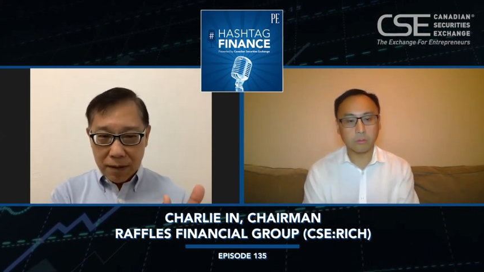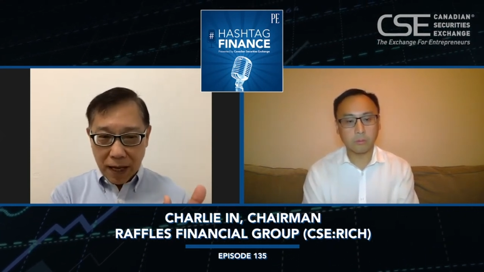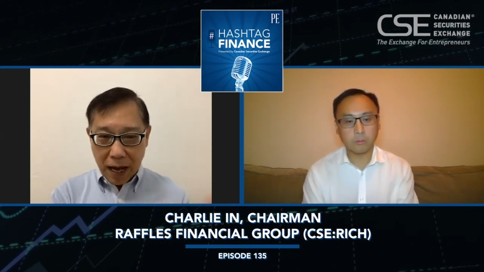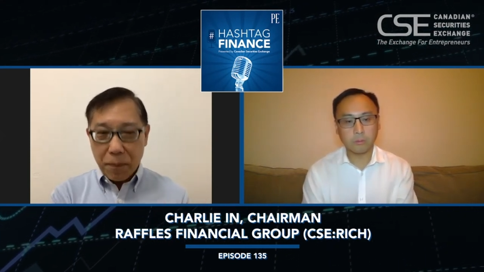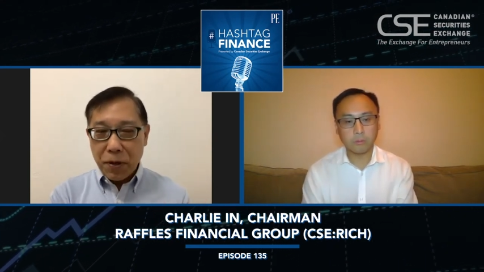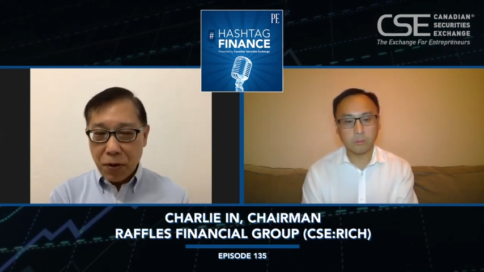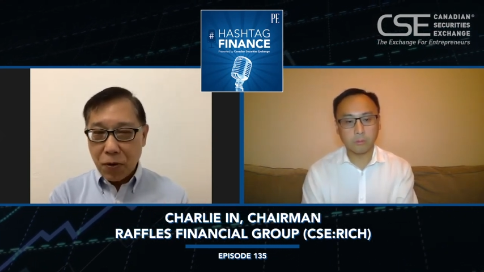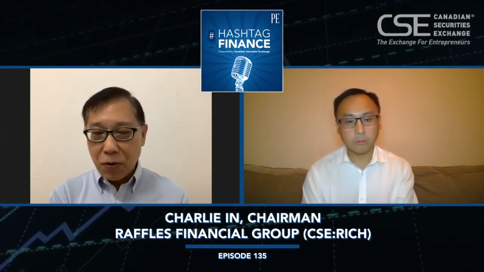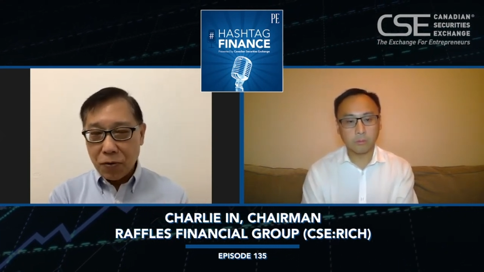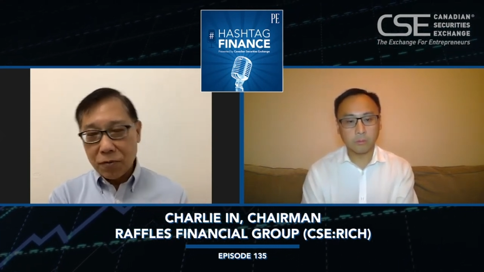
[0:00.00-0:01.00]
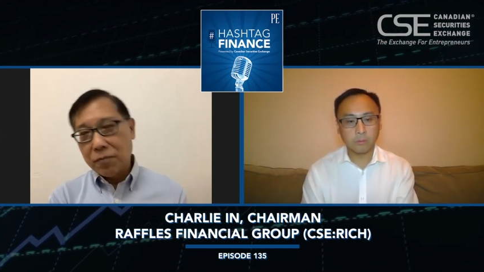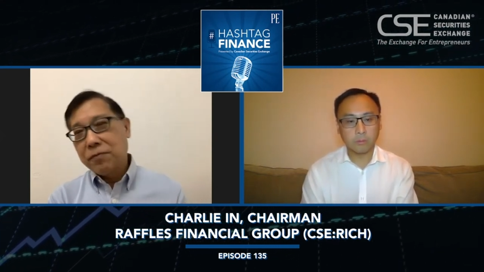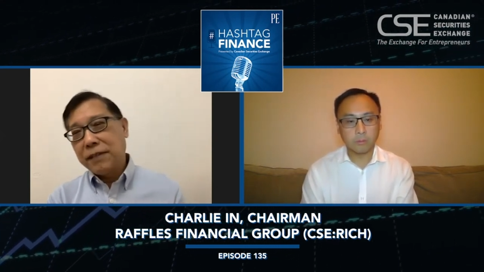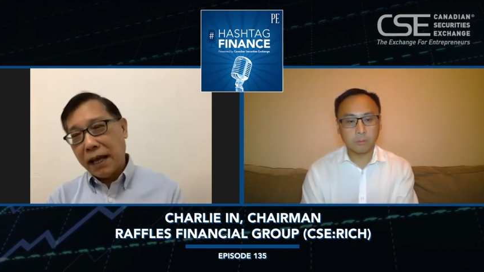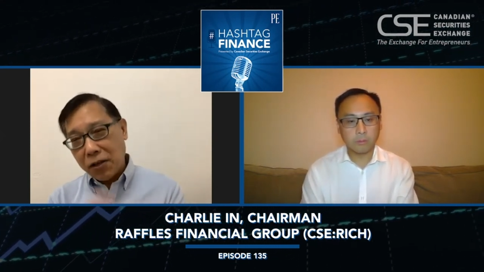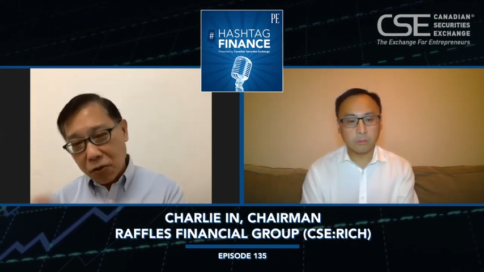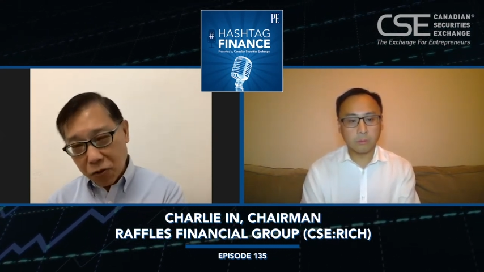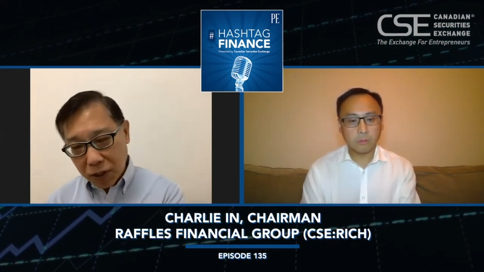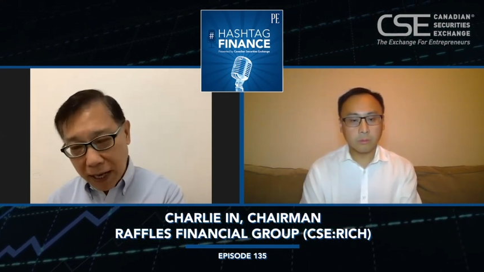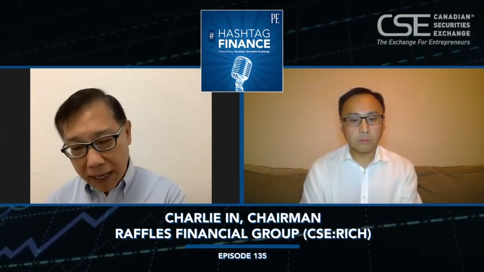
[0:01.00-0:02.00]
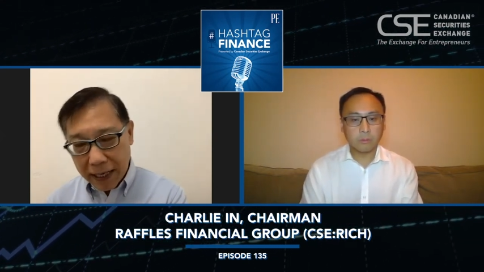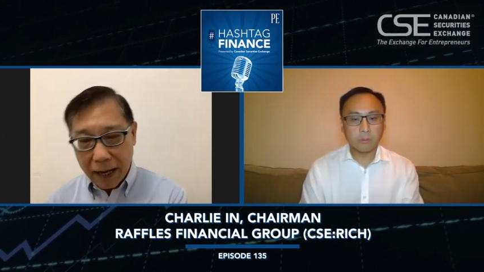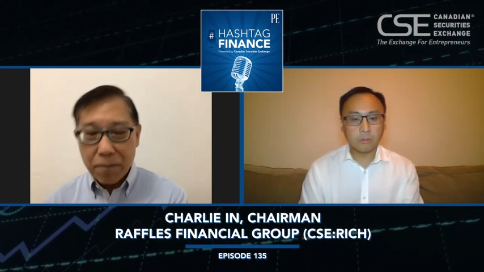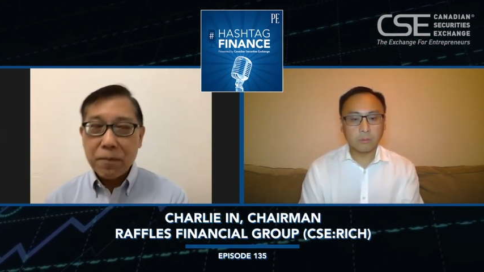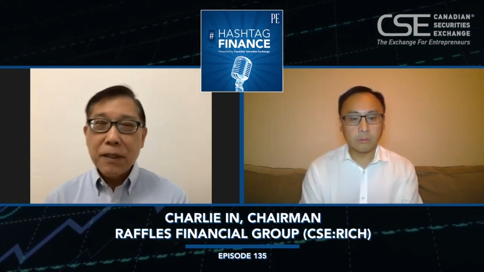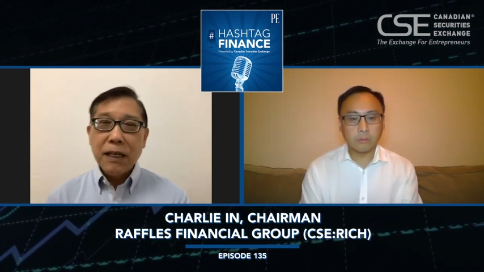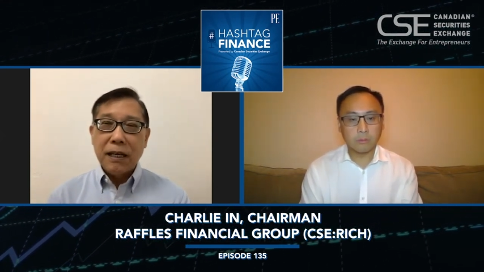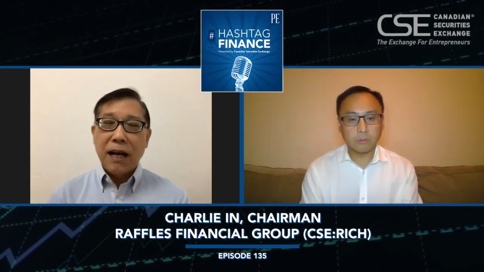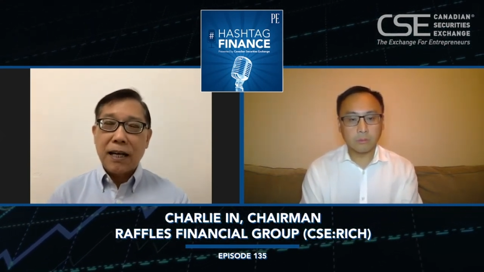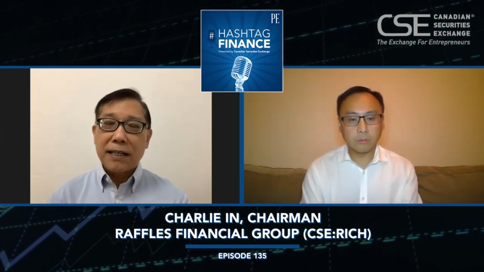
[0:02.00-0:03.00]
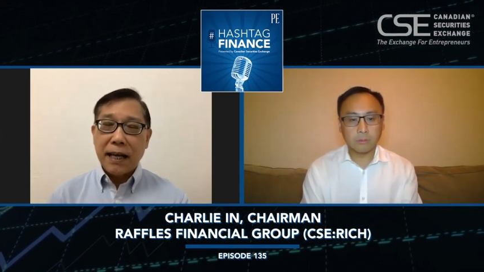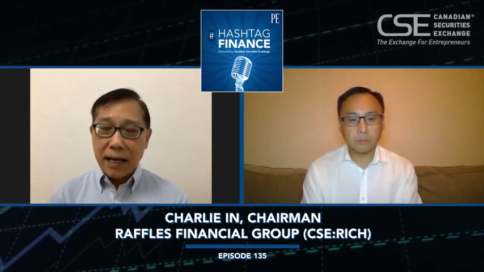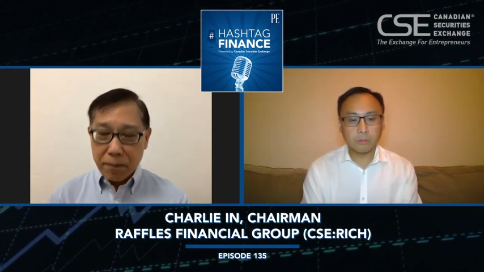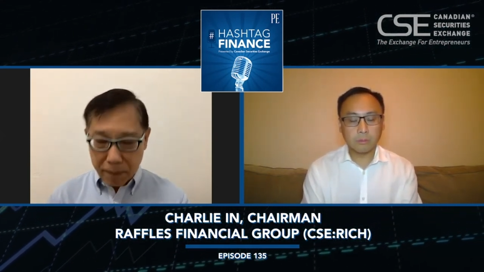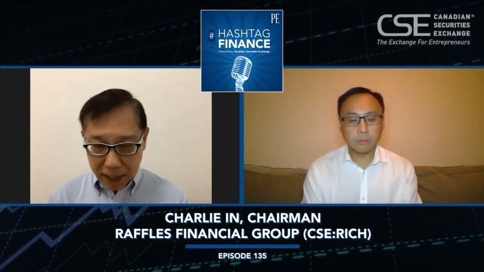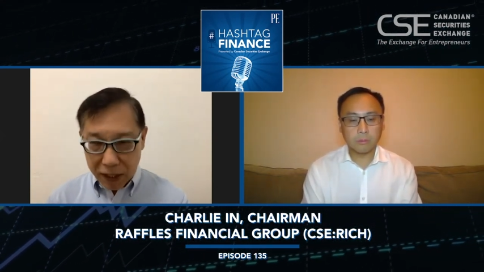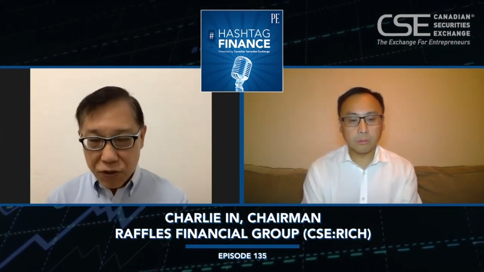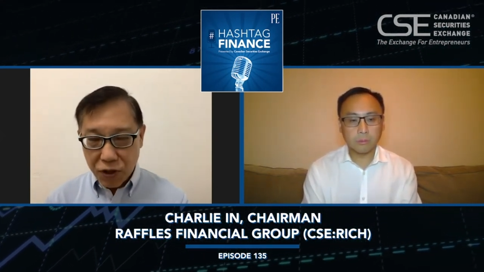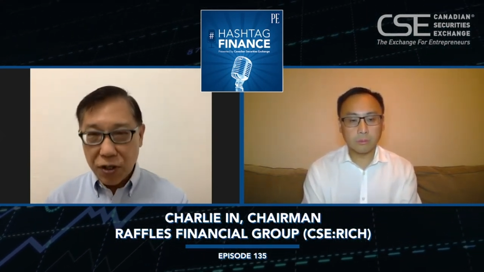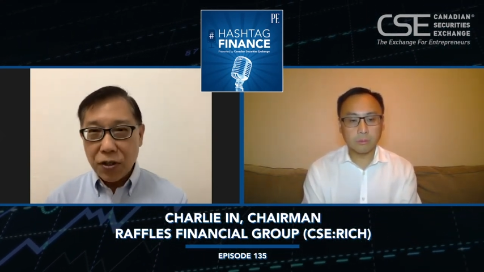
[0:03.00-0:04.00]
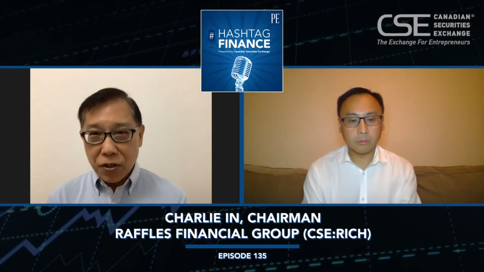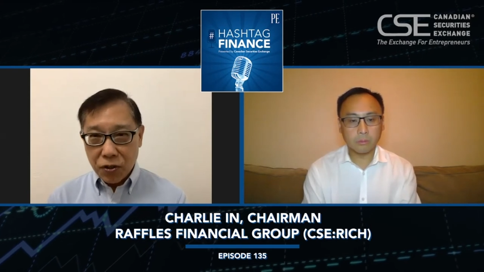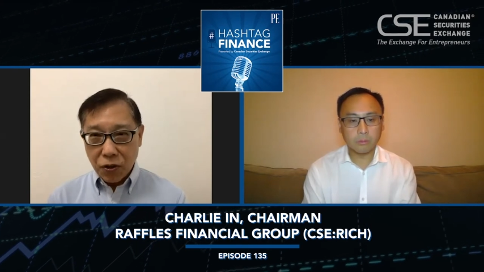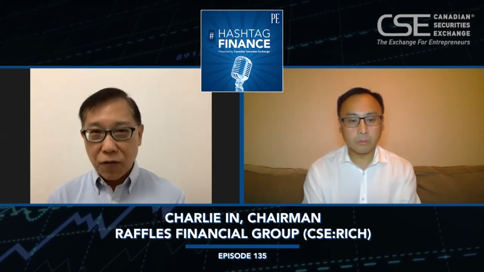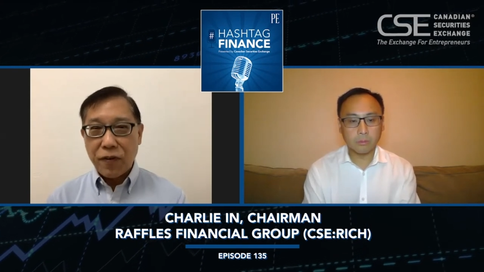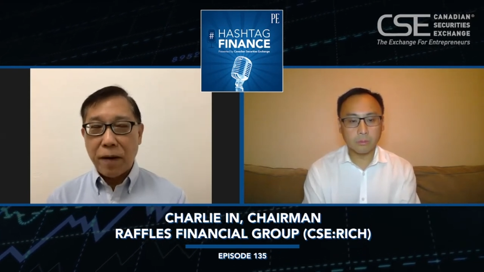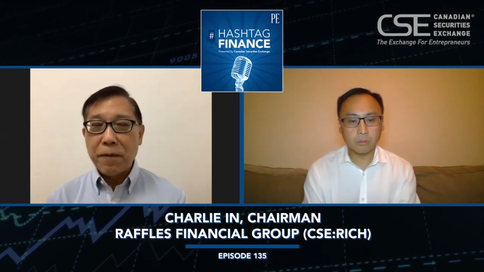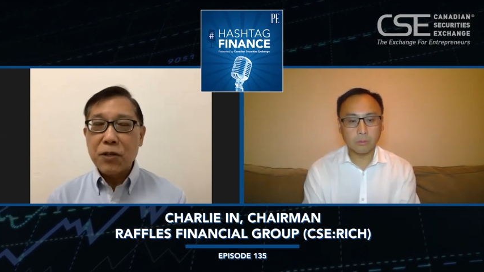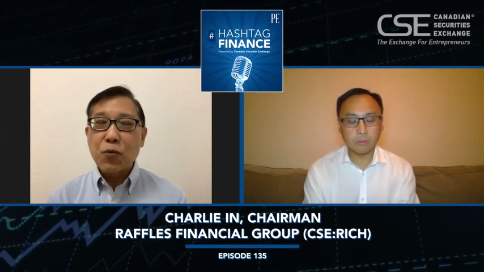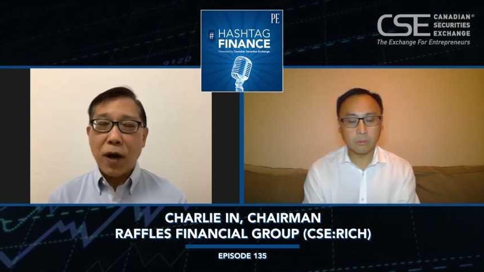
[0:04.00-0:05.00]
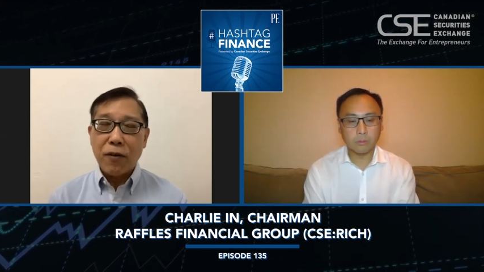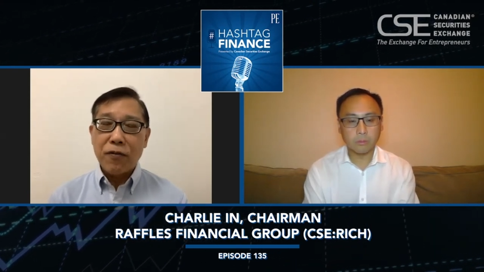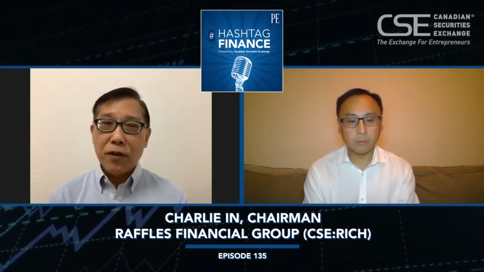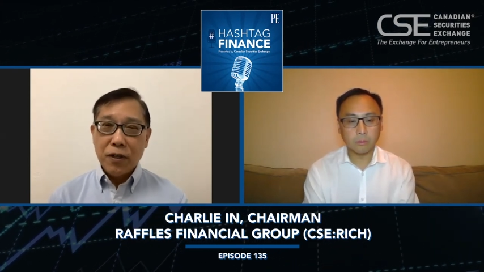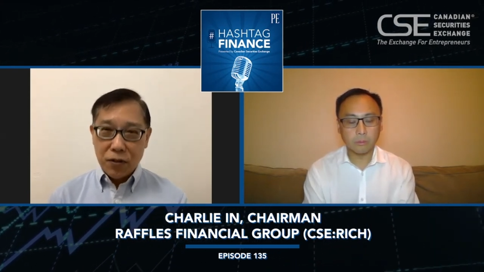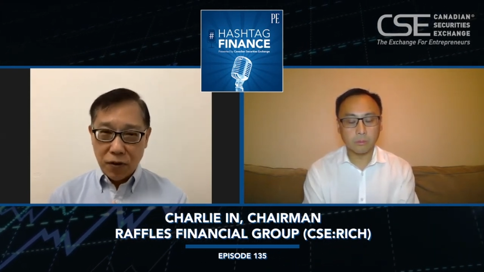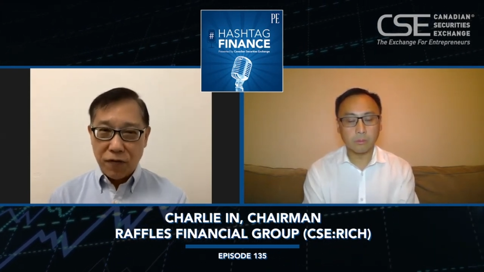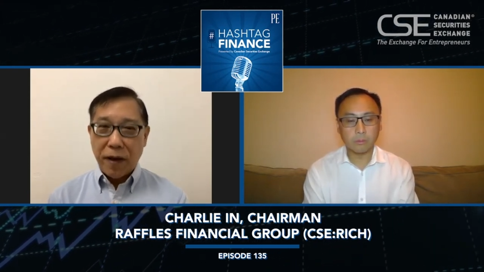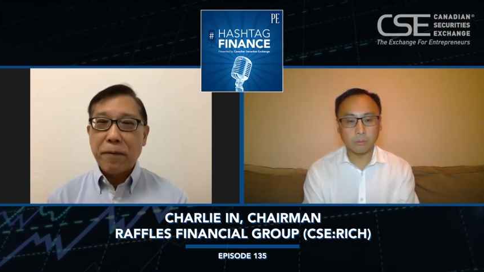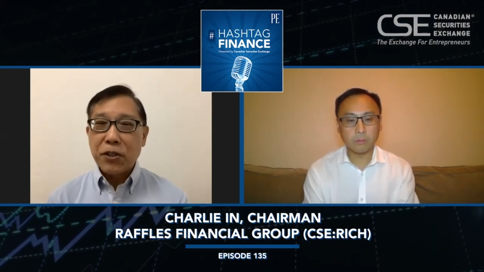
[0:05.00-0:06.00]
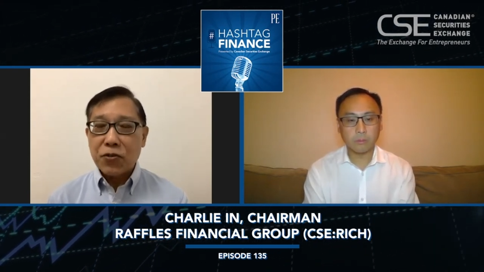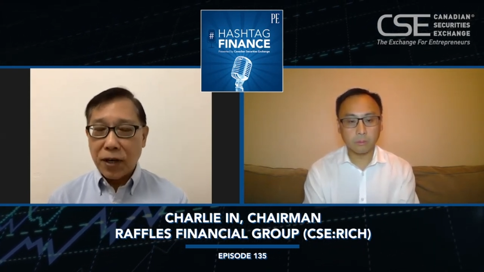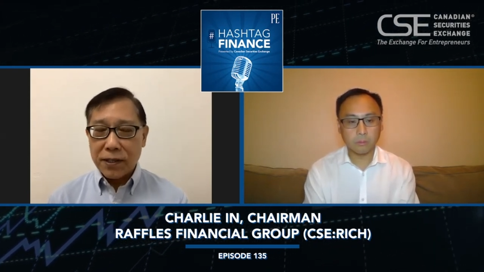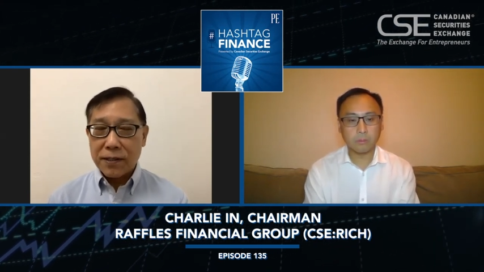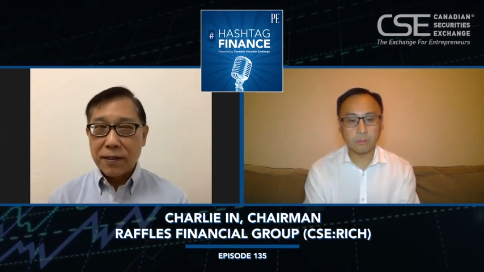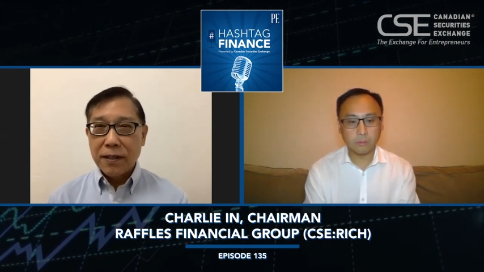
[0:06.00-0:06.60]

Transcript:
Speaker 1: IPO, then you could land it up in us managing your family's wealth, your family trust,